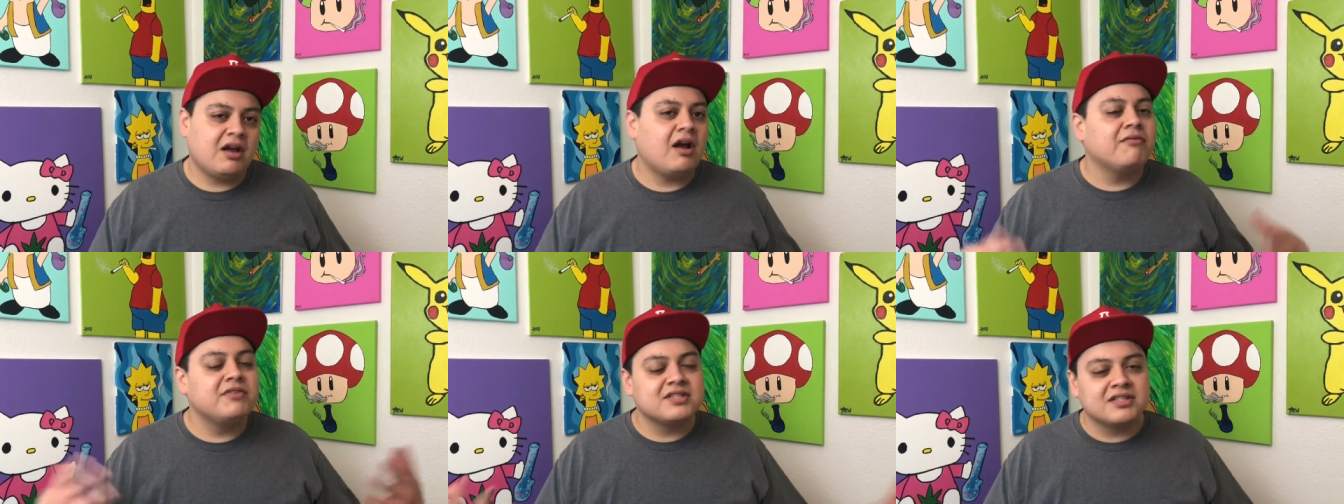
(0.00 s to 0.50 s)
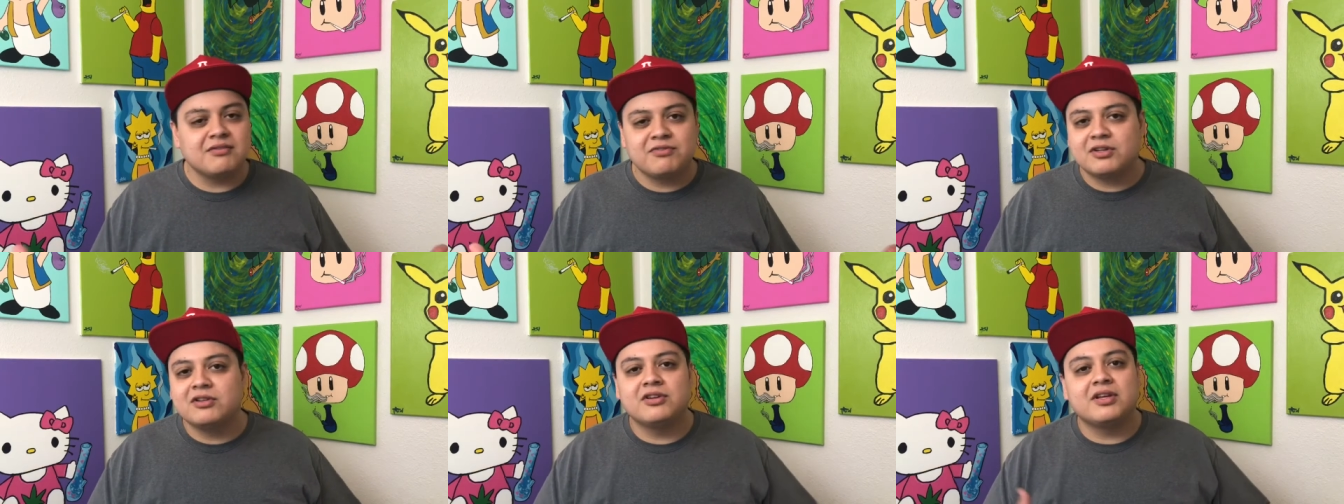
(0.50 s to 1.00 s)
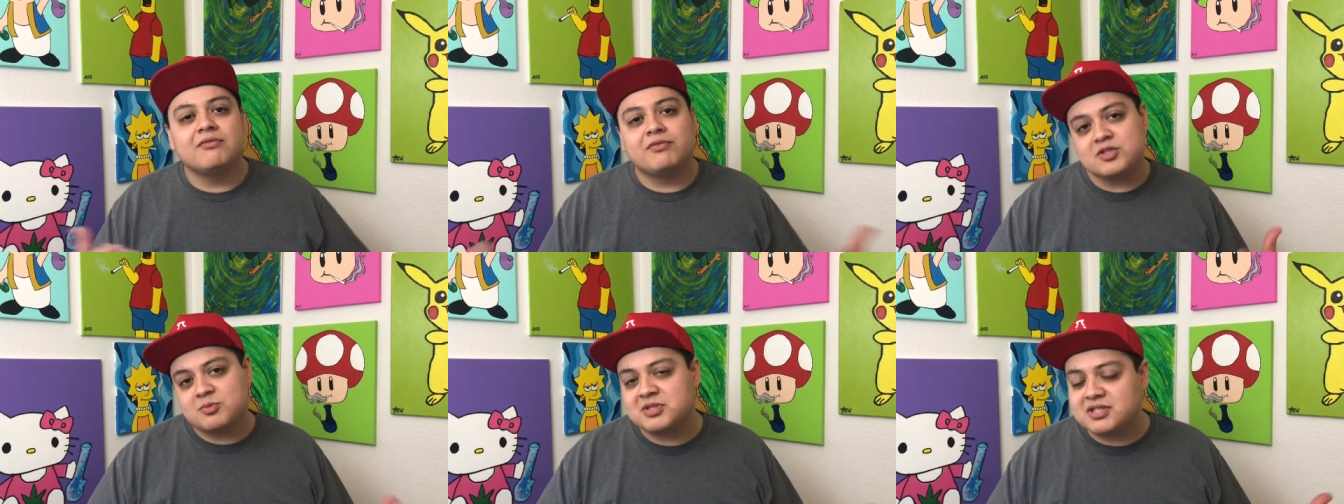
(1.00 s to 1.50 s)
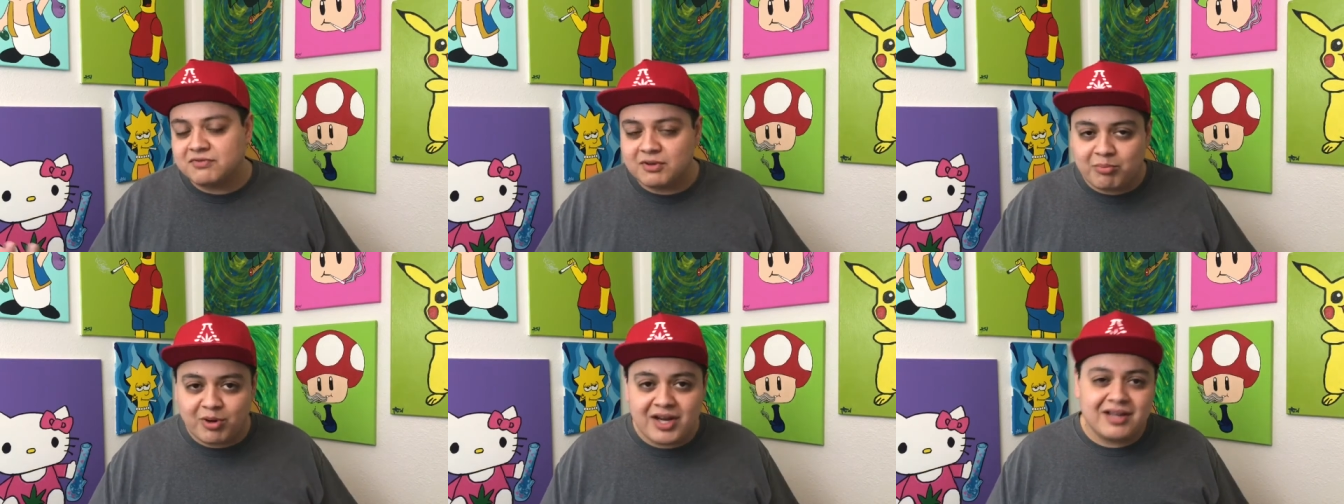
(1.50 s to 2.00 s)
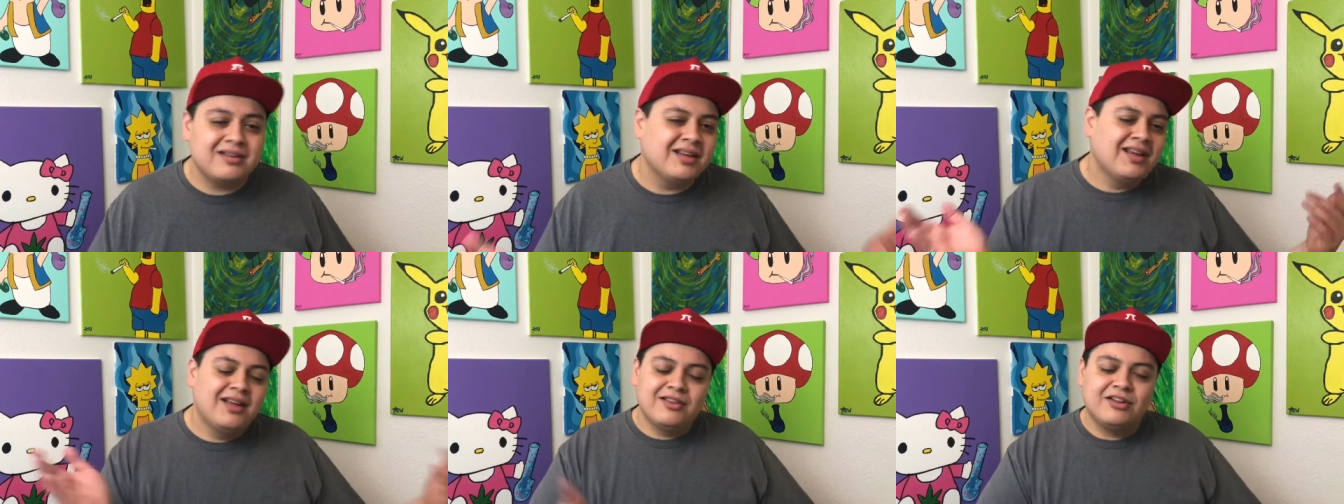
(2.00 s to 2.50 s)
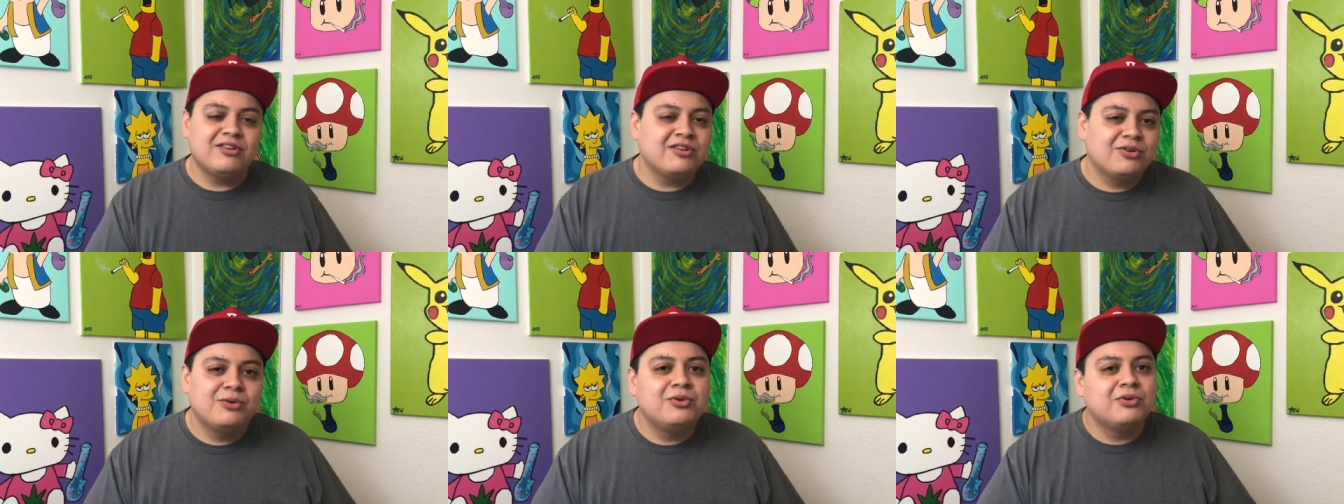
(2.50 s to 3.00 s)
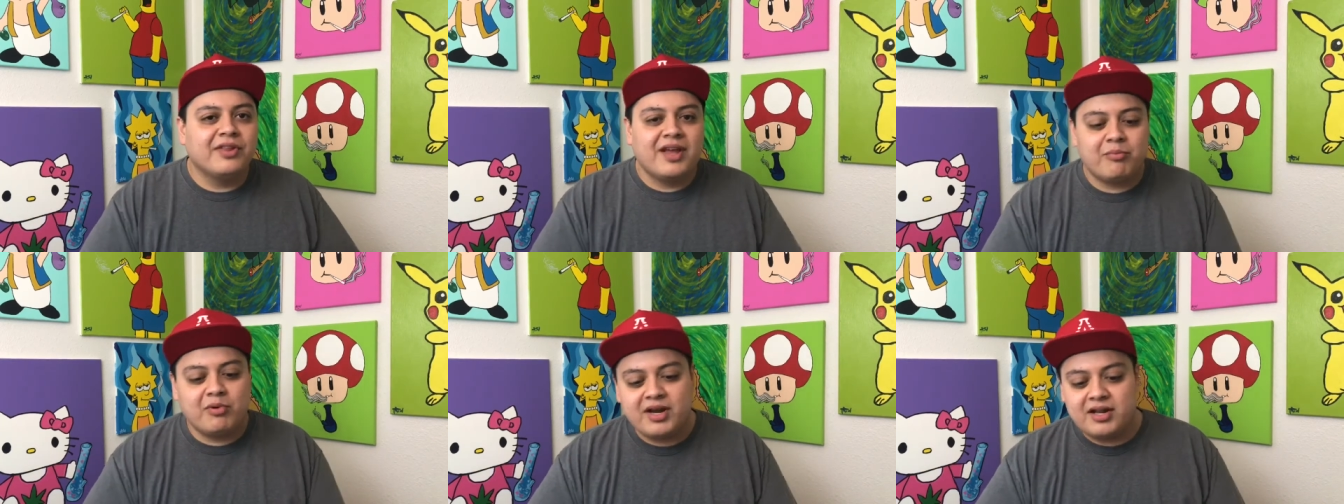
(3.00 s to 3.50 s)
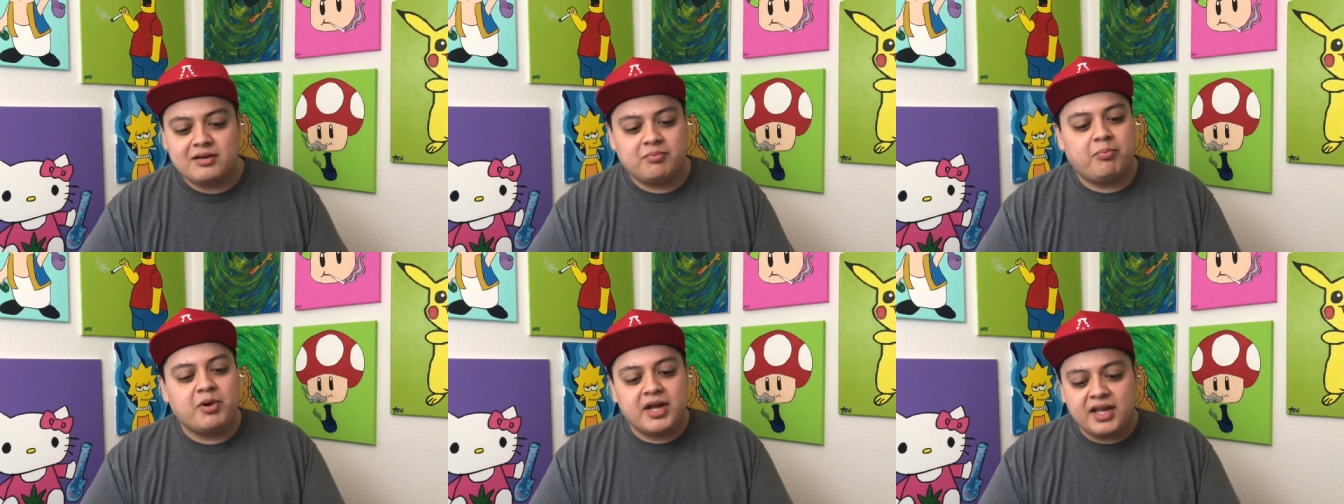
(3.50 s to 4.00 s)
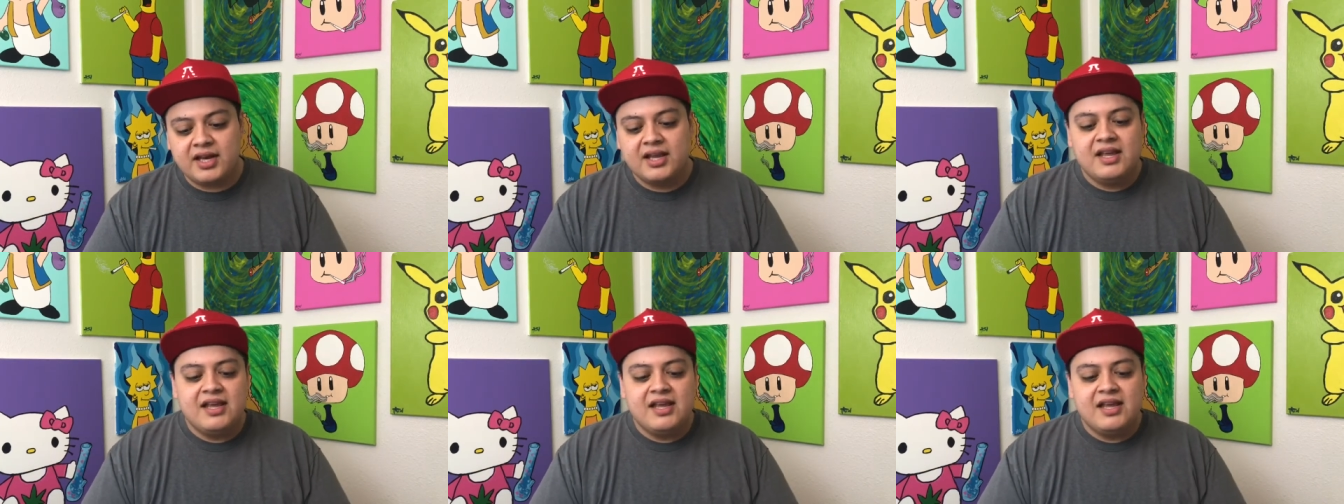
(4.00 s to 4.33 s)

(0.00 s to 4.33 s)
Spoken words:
Obviously, if they're looking for a specific brand, they're going to Google that brand. But